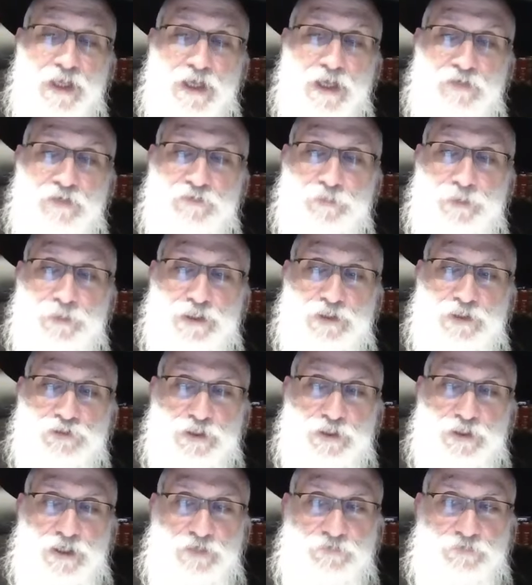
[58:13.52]
Everybody
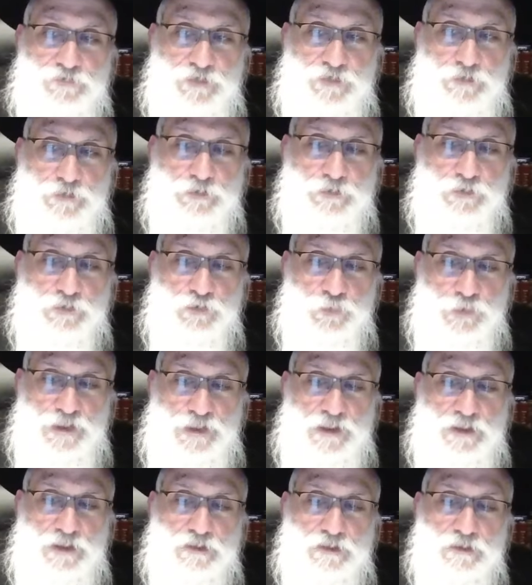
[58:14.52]
should have a very good
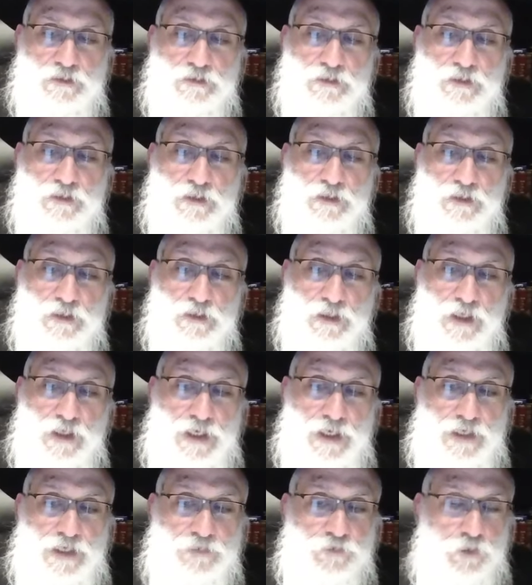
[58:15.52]
week.
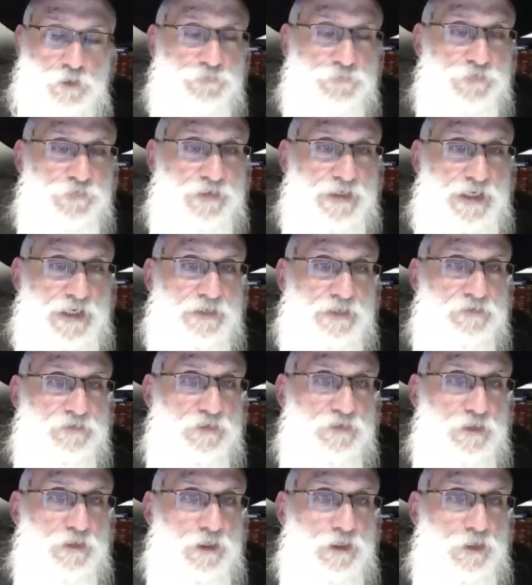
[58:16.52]
And don't
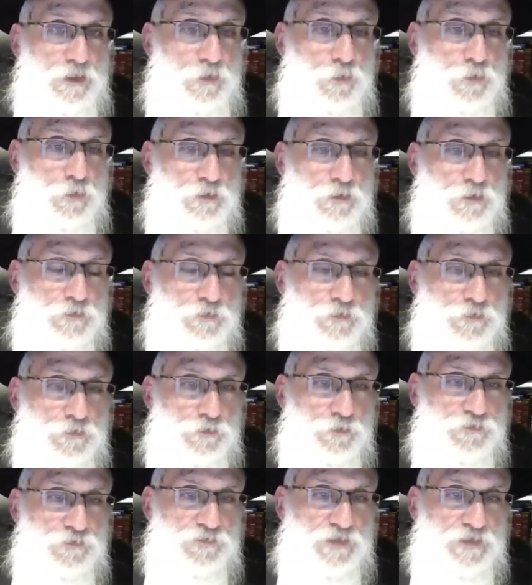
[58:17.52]
forget,
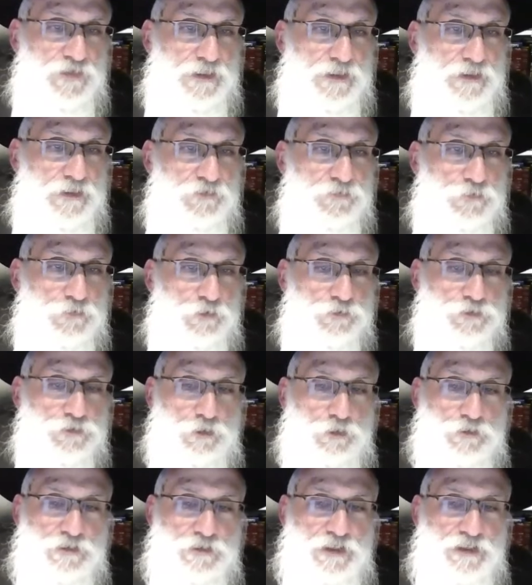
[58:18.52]
Thursday is Rosh
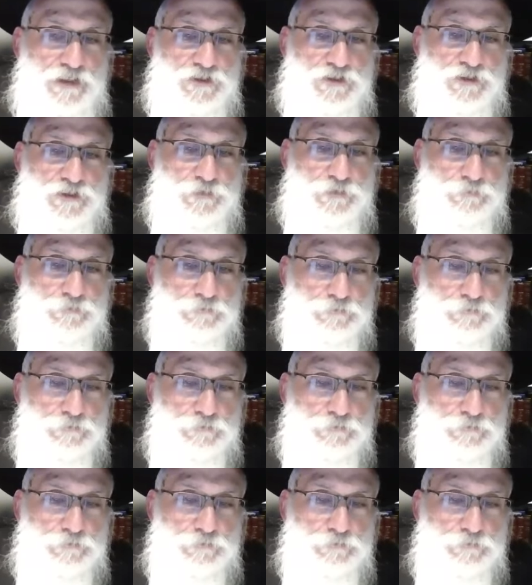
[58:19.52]
Chodesh.